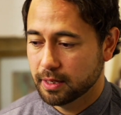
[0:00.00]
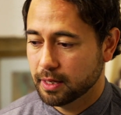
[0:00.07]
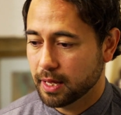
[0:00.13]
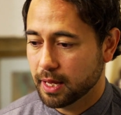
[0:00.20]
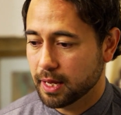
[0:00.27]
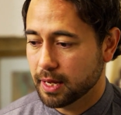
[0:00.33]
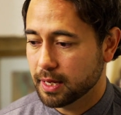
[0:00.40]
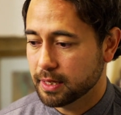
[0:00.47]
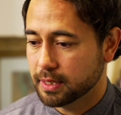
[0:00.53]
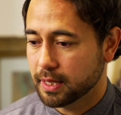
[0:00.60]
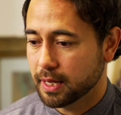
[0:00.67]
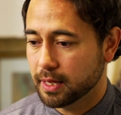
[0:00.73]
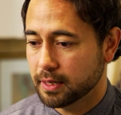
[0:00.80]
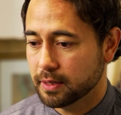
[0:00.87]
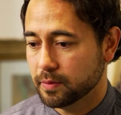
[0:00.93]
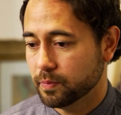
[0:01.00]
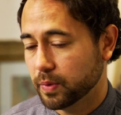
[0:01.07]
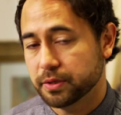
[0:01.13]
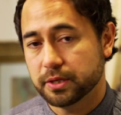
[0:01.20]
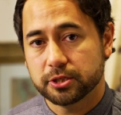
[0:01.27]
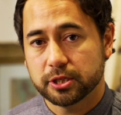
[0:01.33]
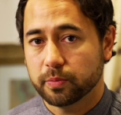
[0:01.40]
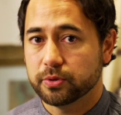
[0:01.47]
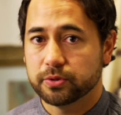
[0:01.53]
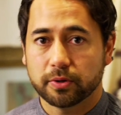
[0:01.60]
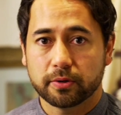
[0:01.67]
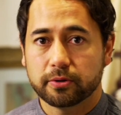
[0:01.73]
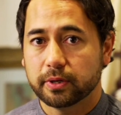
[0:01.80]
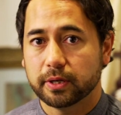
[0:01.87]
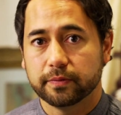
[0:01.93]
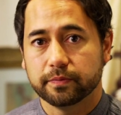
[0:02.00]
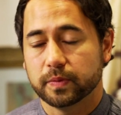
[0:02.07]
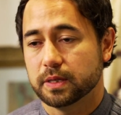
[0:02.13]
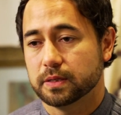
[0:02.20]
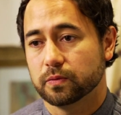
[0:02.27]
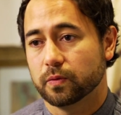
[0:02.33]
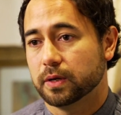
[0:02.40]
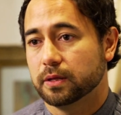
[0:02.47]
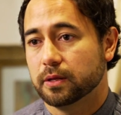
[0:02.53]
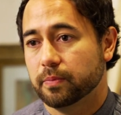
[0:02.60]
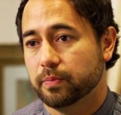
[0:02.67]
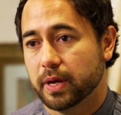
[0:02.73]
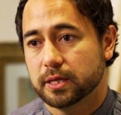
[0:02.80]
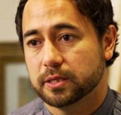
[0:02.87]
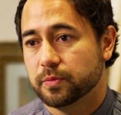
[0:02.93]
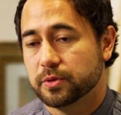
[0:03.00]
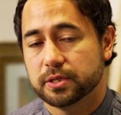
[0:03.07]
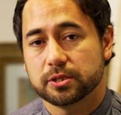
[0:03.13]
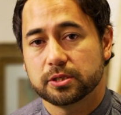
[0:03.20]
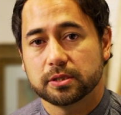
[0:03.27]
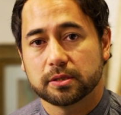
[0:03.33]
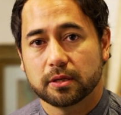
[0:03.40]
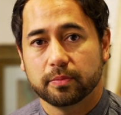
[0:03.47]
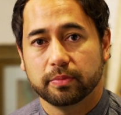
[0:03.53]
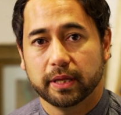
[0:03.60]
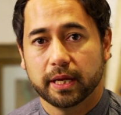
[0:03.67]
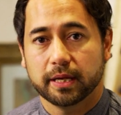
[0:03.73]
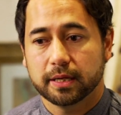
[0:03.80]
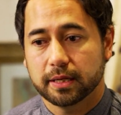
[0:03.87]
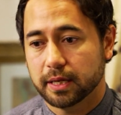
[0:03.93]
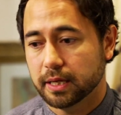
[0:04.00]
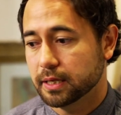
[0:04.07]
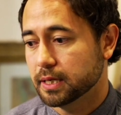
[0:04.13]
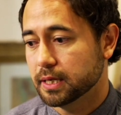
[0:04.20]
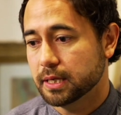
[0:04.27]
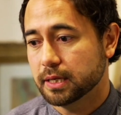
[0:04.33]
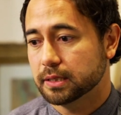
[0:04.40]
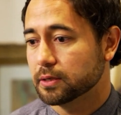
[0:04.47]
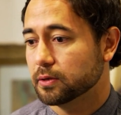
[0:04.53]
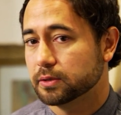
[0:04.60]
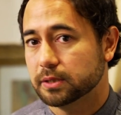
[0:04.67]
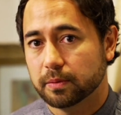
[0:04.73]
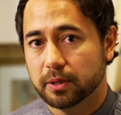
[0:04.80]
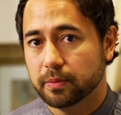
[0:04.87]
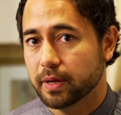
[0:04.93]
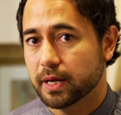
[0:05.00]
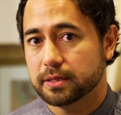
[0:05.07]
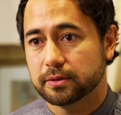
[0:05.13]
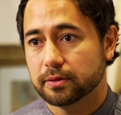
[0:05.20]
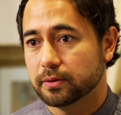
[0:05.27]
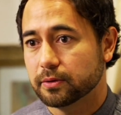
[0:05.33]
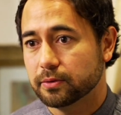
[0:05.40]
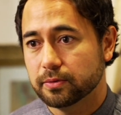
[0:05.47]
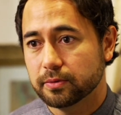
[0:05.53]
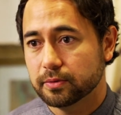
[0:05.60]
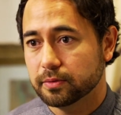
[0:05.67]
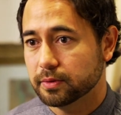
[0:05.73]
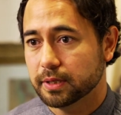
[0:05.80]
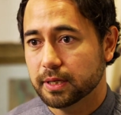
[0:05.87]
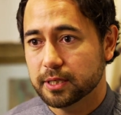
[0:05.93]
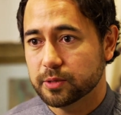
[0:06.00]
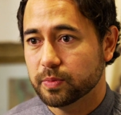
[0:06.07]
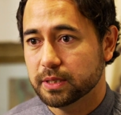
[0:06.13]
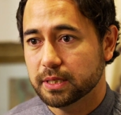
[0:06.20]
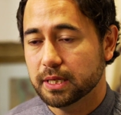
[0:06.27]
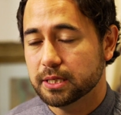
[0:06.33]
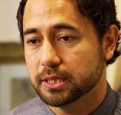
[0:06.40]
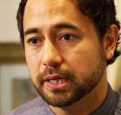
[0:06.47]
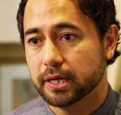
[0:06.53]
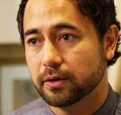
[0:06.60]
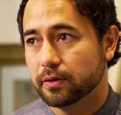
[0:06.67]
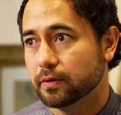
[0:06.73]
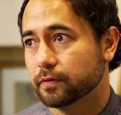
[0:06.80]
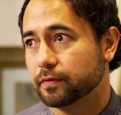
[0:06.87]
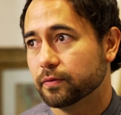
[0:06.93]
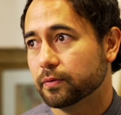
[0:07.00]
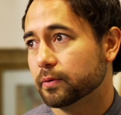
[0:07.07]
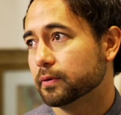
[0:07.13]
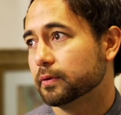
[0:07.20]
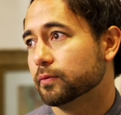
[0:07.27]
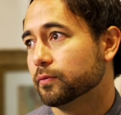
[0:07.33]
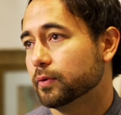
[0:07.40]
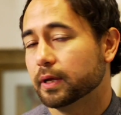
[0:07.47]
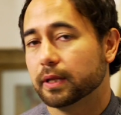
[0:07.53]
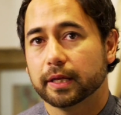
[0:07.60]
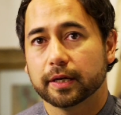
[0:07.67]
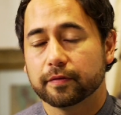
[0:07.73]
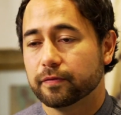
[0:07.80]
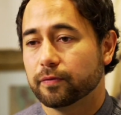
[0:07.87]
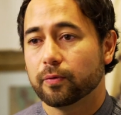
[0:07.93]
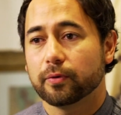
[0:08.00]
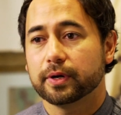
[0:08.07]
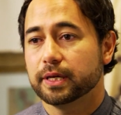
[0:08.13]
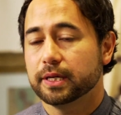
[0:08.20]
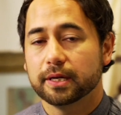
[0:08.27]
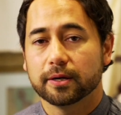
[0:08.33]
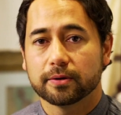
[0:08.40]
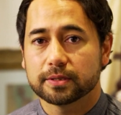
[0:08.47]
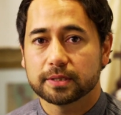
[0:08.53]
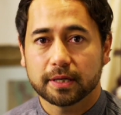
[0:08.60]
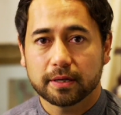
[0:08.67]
And then Pandit Shapan Chaudhry. He's one of the best musicians on the planet. And he is our tabla master who has been teaching here for, 40 years now?